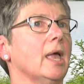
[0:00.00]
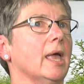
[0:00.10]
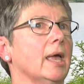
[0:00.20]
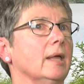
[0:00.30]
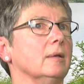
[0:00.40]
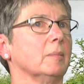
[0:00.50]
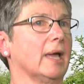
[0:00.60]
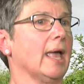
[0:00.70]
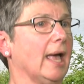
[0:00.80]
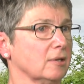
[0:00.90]
And my
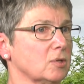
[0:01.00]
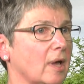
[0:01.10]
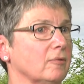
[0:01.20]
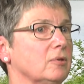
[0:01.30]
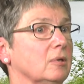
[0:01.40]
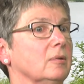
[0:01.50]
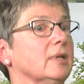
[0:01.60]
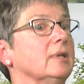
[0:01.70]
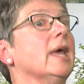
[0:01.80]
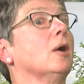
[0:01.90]
hat's off to the
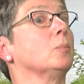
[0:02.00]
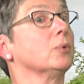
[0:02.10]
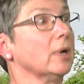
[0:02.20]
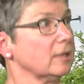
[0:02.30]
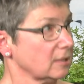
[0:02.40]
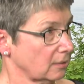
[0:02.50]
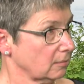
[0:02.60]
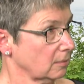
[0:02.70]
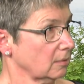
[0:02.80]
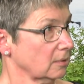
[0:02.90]
now present
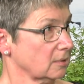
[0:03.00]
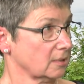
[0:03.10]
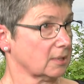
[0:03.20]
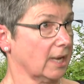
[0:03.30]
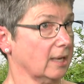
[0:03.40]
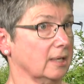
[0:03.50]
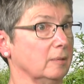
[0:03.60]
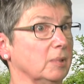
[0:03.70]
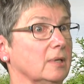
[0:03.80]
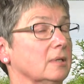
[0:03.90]
society
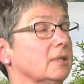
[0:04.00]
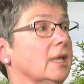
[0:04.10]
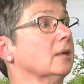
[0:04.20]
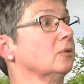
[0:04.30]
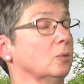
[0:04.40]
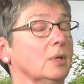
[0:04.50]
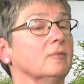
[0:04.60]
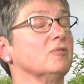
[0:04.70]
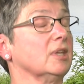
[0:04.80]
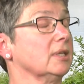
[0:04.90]
because they are doing
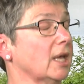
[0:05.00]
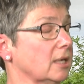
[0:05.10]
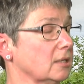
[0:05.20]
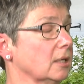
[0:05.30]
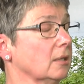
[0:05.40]
fantastic